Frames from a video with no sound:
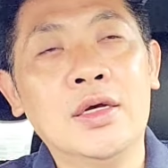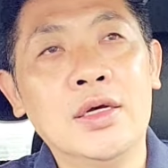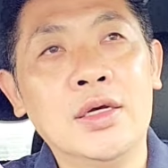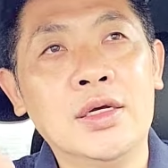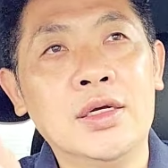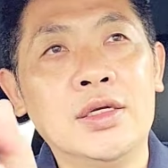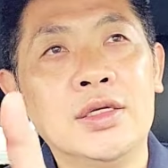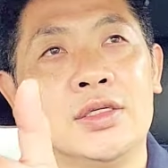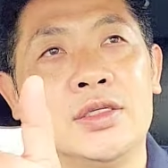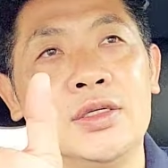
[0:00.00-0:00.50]

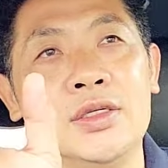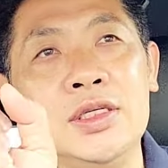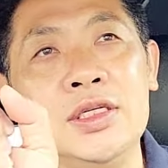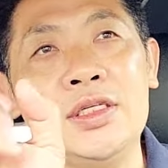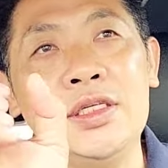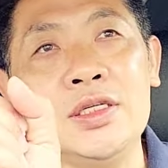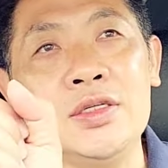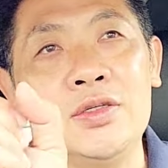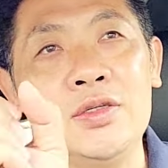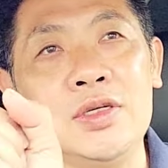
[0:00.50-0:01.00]
So this
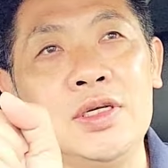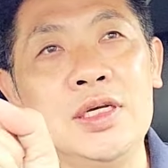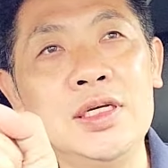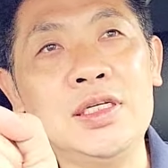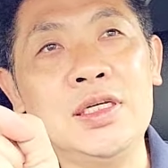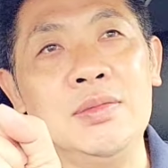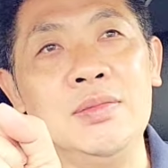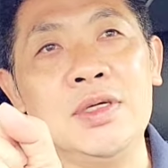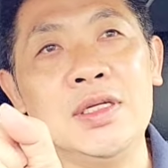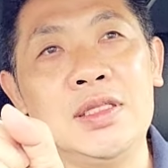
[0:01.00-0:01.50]

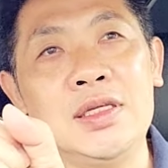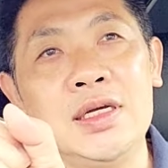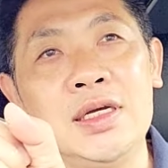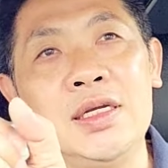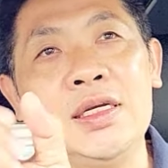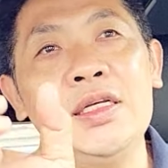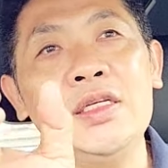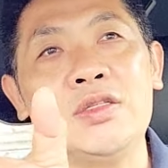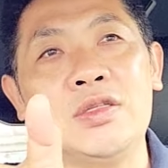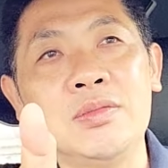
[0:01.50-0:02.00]
insulation material
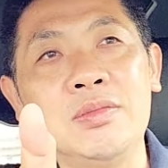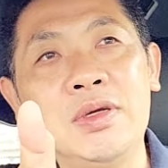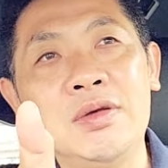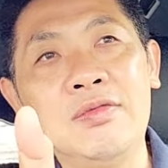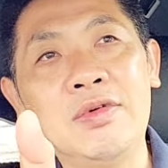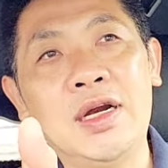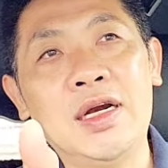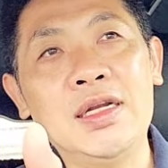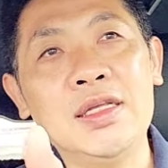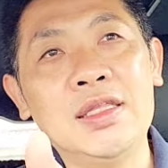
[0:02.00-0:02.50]
needs to be
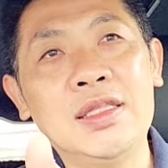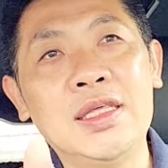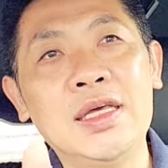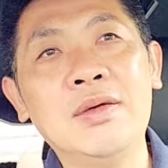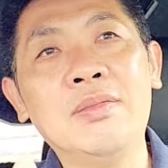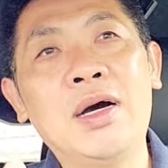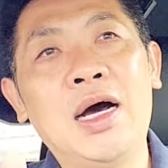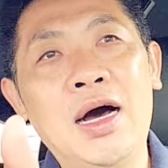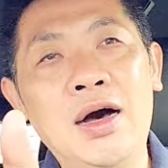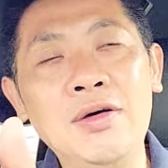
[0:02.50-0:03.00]
very thick.
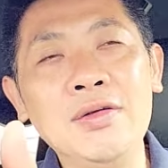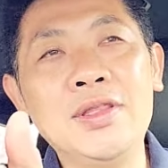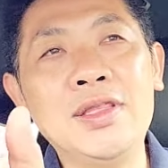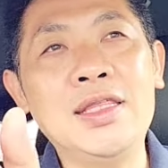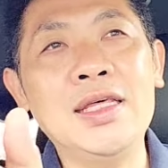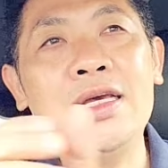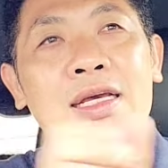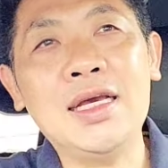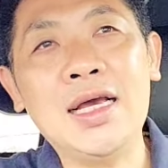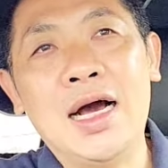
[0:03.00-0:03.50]
But how
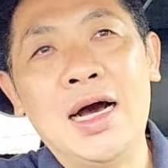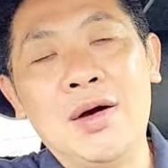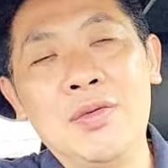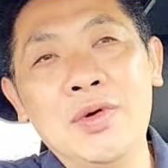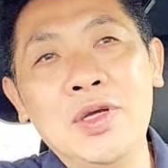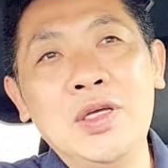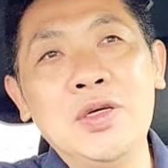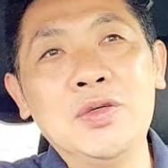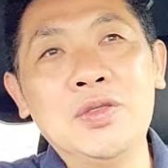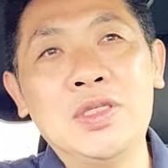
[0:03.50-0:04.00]
thick are
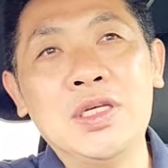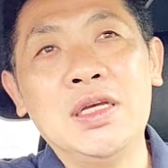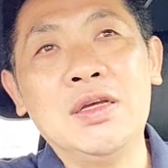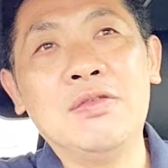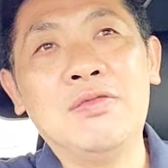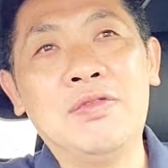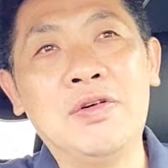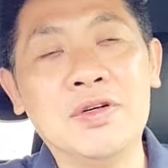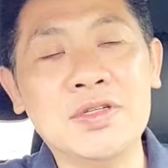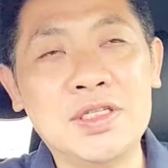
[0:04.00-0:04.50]
we using?
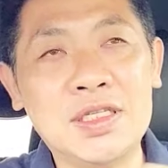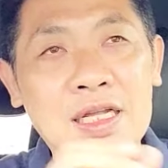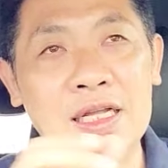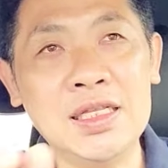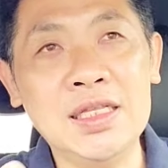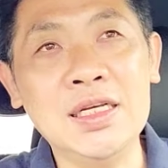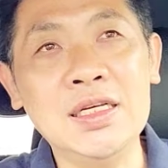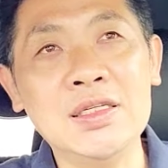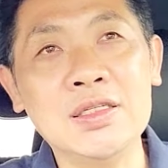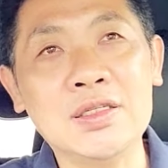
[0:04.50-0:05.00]
For
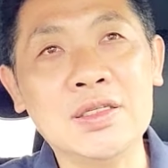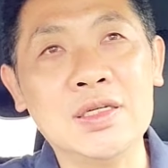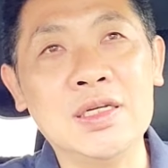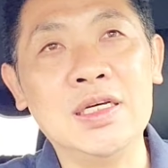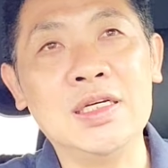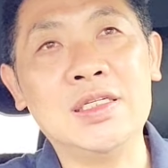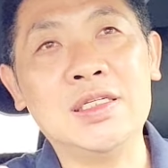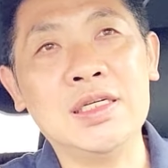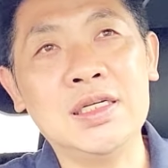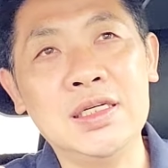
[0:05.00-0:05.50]
standard
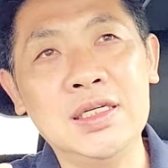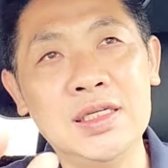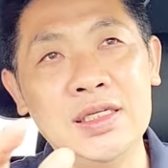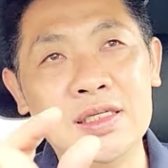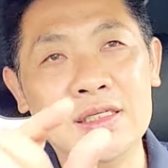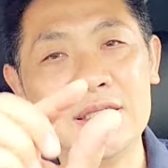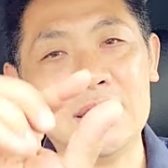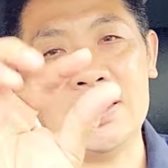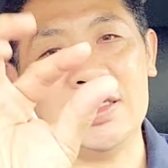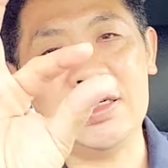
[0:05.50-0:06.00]
installation
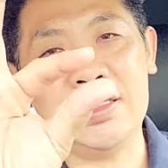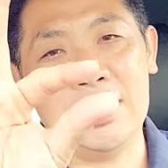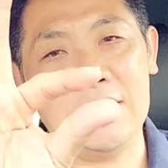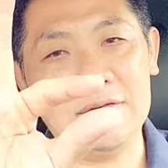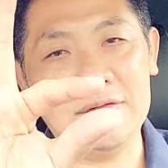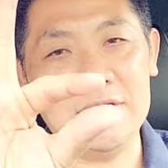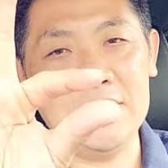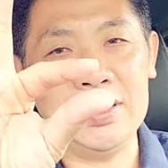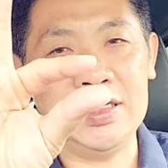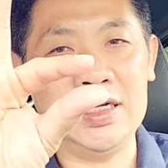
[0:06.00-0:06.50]
is
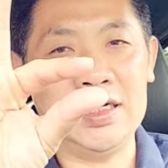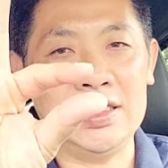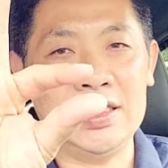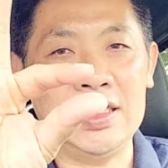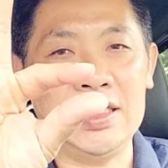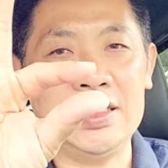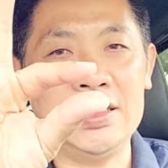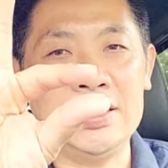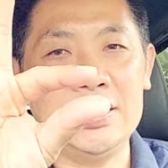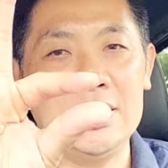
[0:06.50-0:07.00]
roughly like
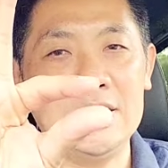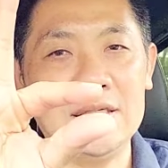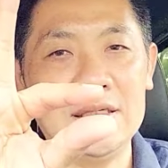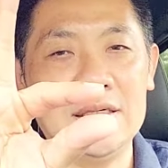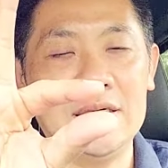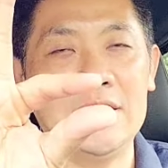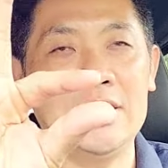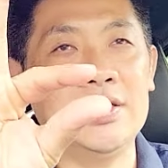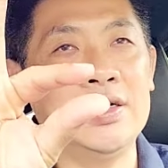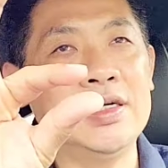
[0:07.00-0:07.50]
that.
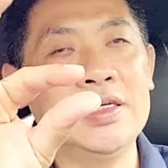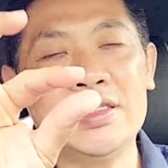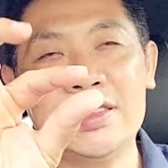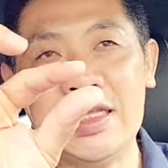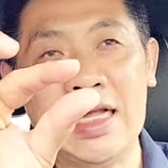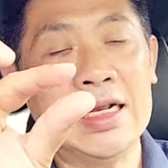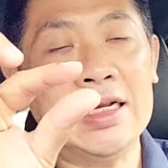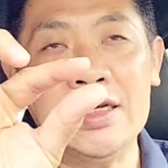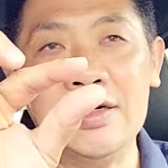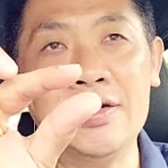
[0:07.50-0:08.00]
Okay,
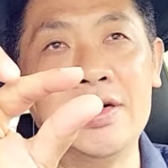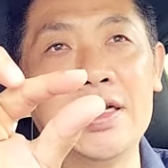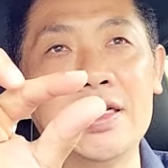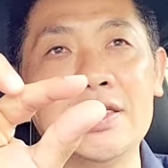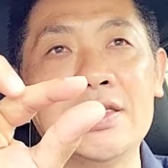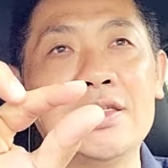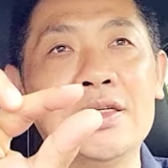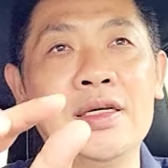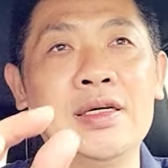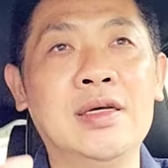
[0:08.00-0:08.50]
standard
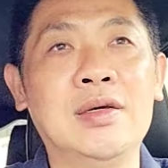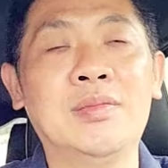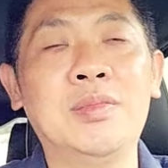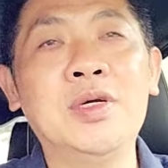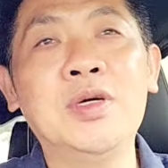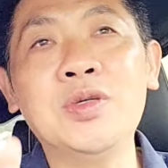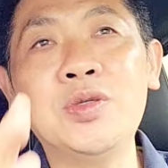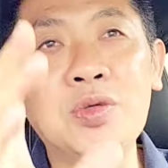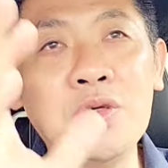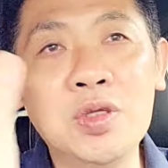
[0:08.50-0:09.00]
ones.
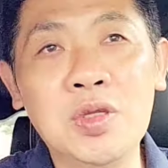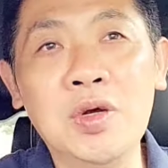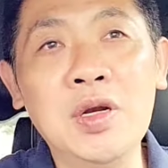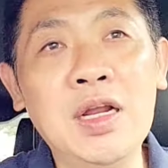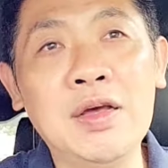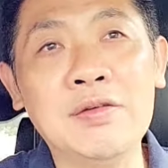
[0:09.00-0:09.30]
Because we don't have